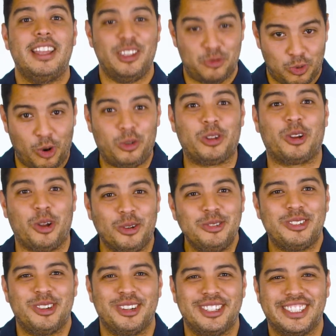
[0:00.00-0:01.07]
is roller
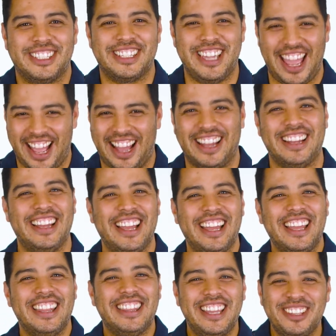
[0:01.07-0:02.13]
coasters. Yeah,
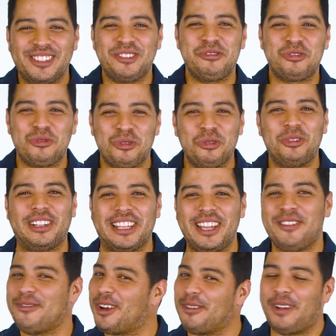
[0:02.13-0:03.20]
these are
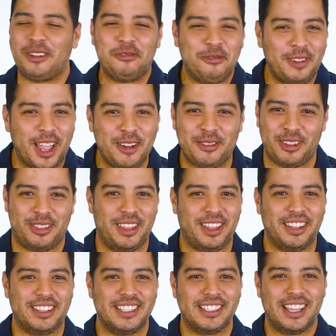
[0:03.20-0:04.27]
truly one of my favorite
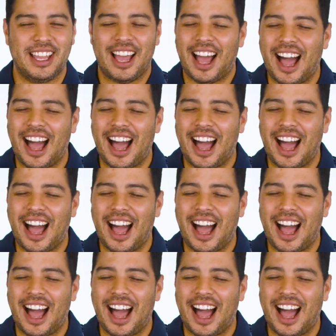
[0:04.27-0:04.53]
things.